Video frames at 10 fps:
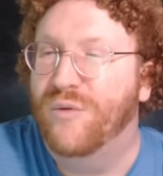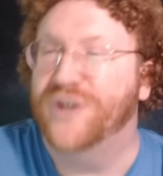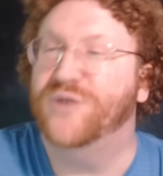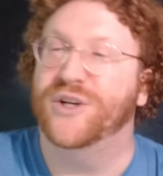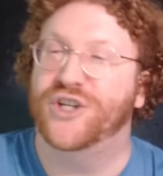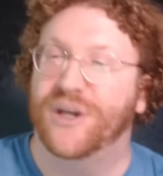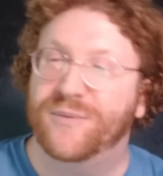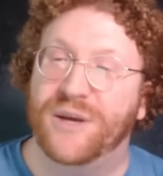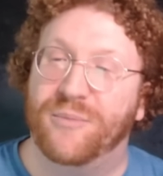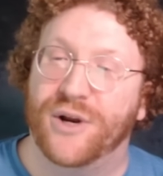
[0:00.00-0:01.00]
which was
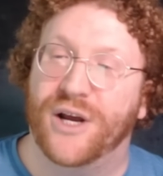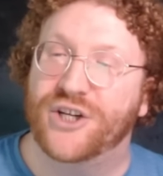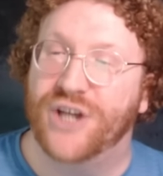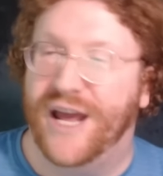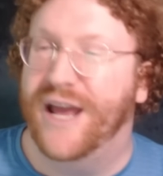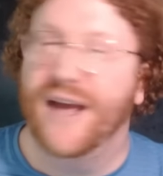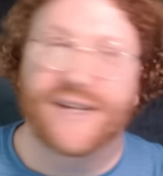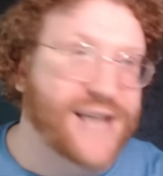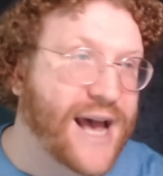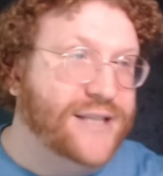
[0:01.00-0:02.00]
shipped a production
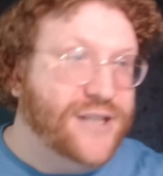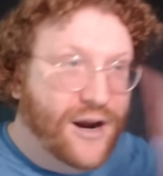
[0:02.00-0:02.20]
AI SaaS.